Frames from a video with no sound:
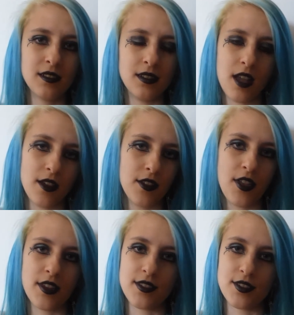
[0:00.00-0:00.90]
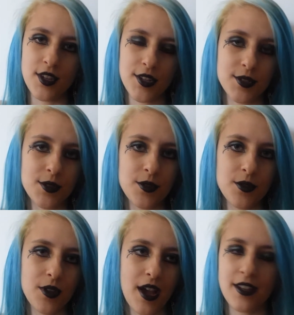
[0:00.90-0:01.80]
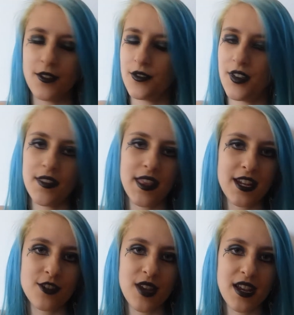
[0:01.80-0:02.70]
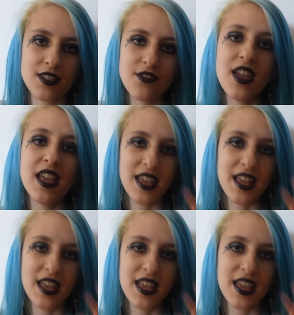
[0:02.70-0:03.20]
No, that is not cool. I don't find that attractive.